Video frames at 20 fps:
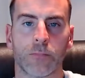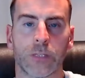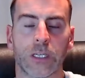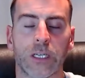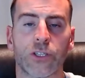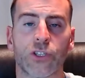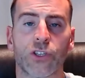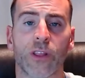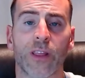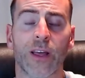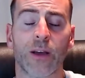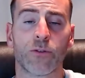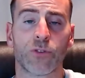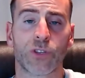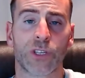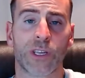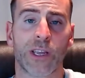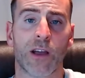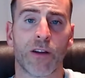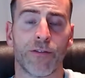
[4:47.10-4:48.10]
So that was the
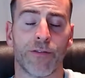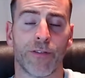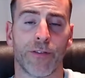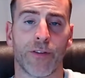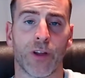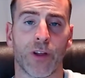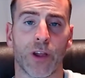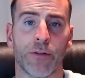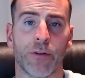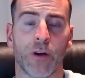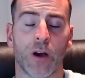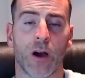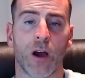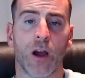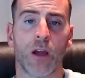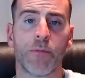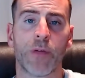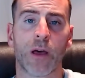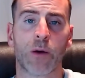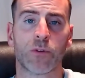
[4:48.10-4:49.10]
overview. I hope
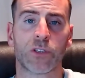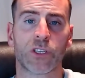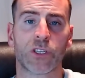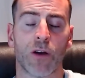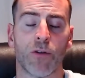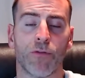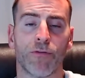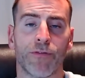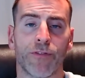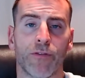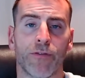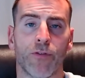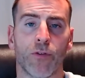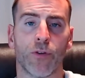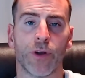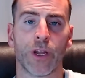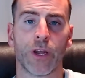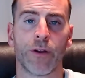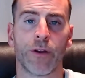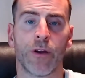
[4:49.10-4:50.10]
that was helpful for
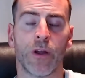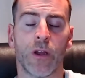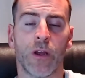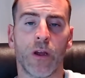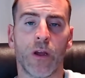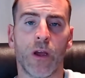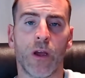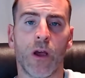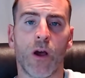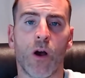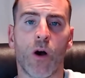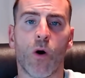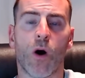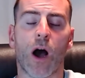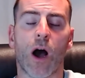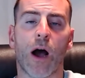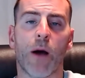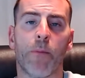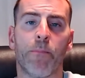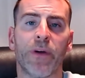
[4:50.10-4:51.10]
you.
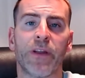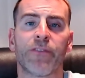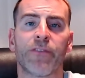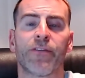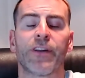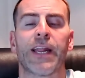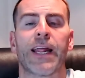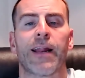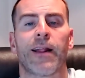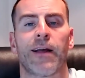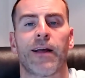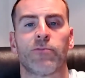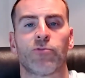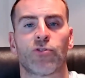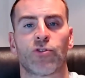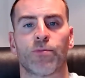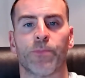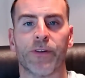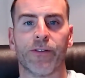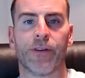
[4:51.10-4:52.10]
A bit of an
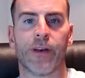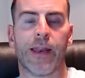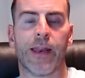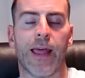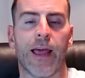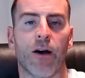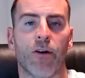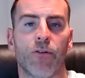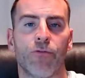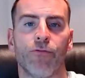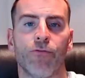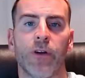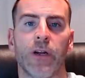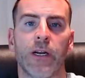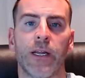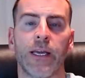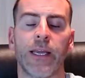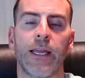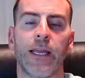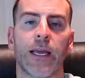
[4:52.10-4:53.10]
announcement now,
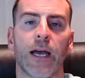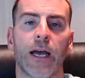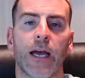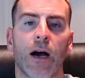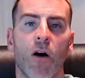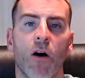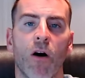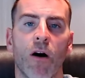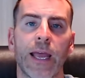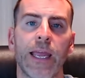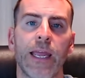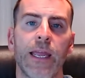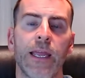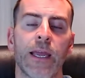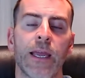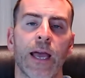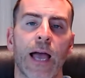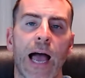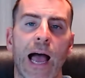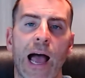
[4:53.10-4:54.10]
really. I
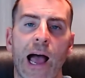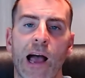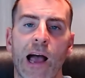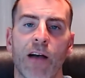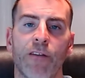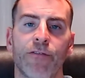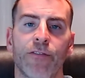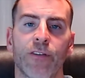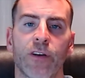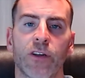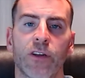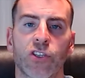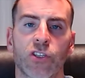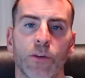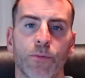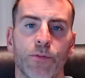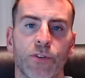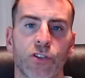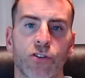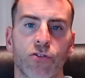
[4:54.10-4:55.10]
have
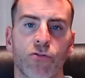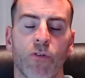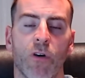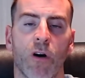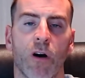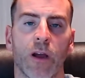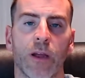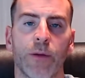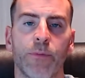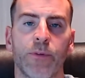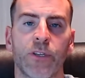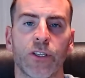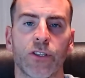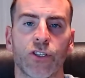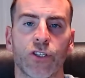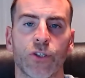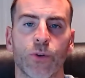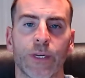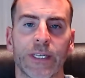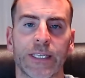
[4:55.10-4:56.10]
subscribed
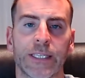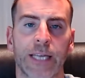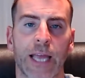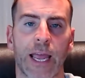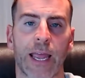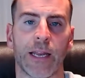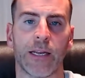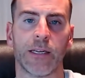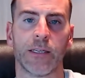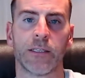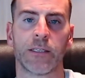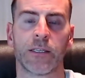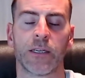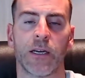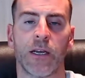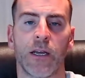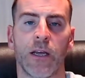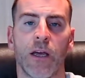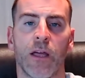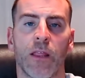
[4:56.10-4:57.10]
to attend
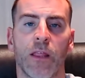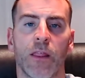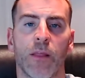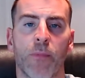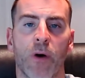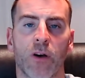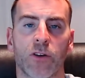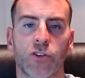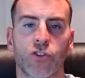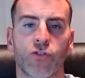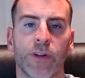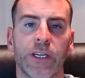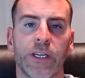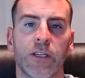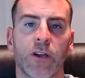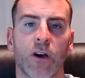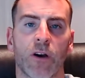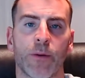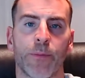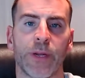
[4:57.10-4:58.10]
the Mastering
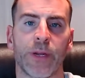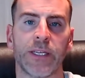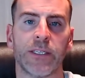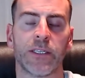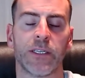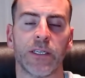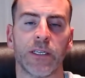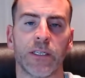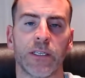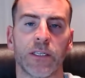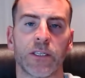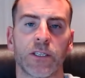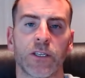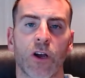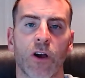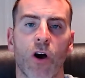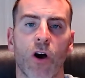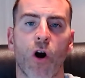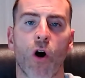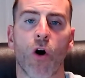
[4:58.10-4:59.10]
Diabetes
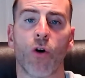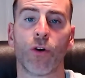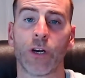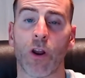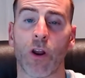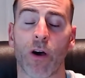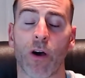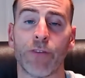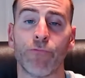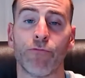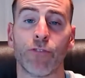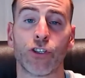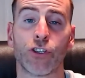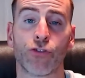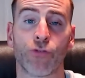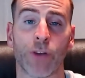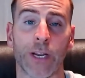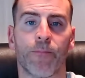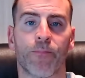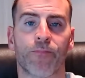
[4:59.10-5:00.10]
online
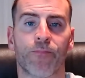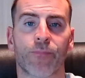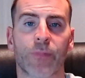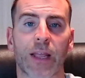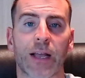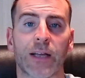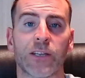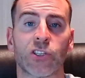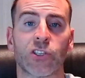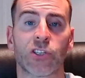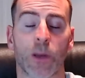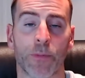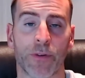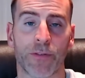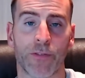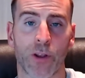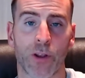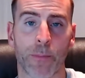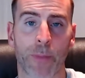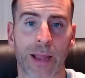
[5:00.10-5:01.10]
retreat. as some of
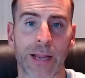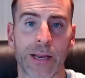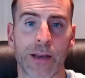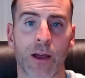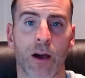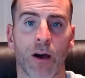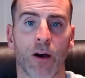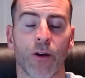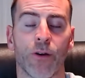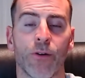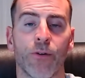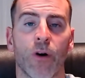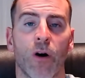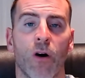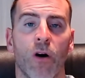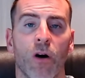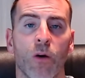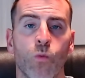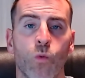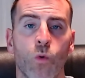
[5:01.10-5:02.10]
you may know,
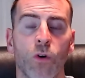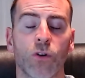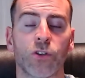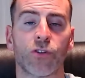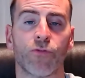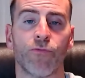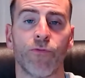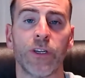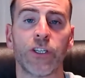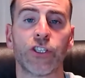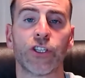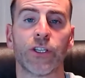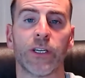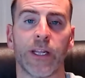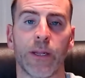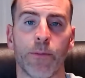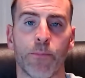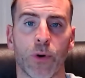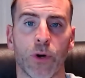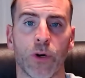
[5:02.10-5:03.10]
I was originally
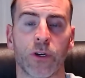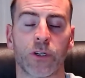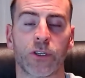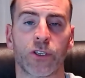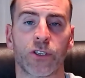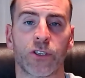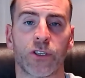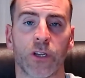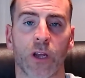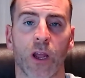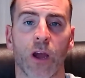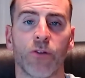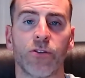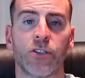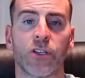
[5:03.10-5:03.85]
booked to go to